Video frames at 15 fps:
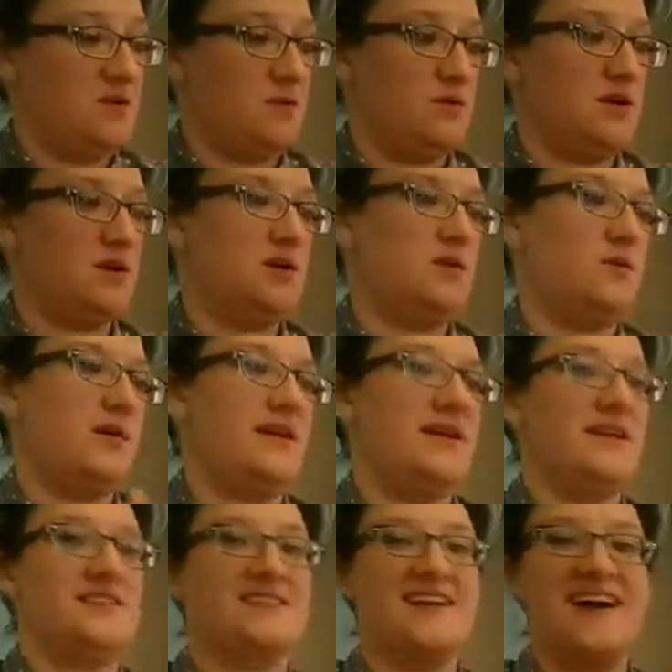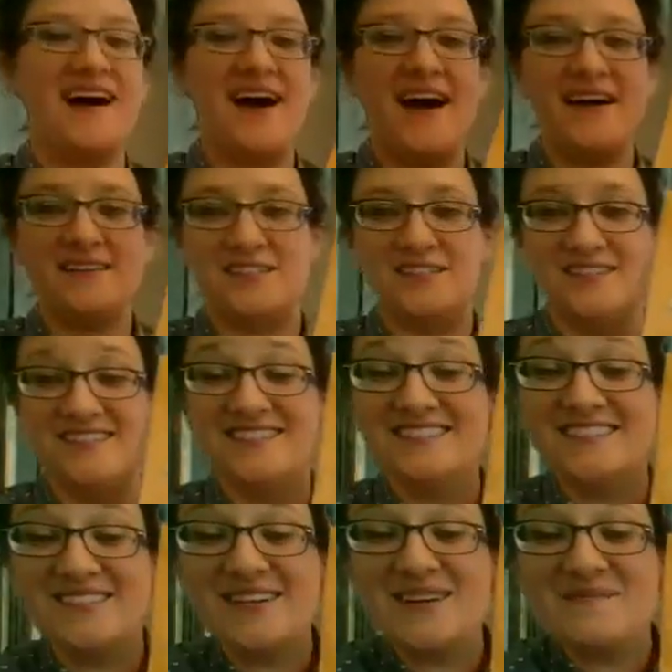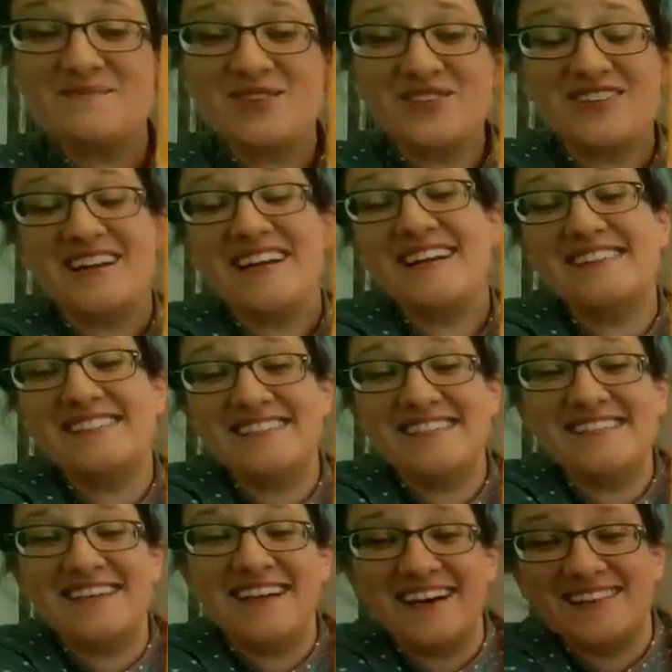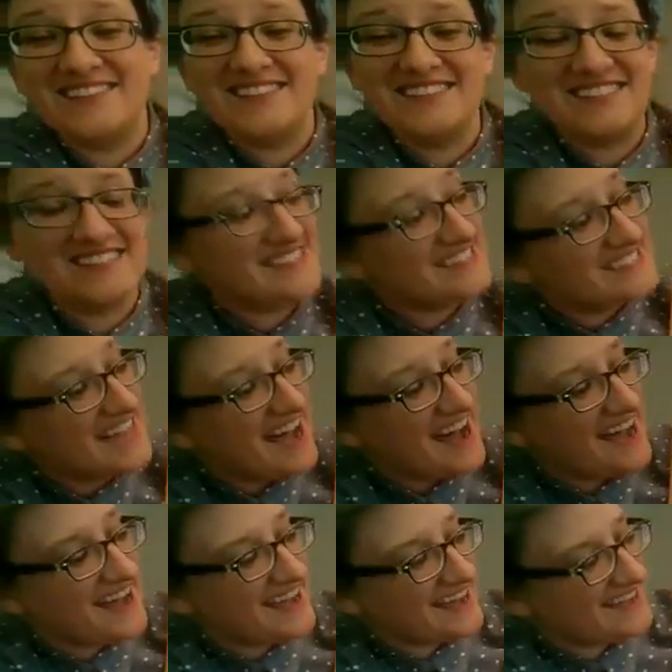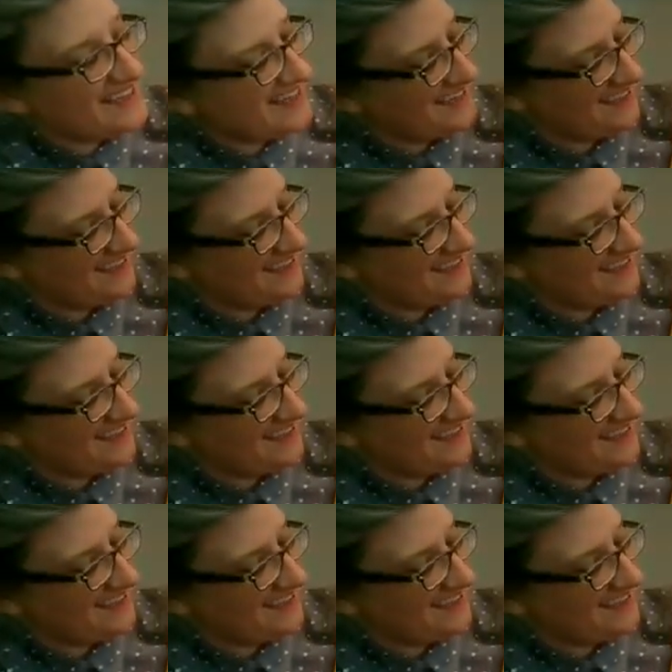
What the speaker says: Oh, and it's got some crazy colors inside.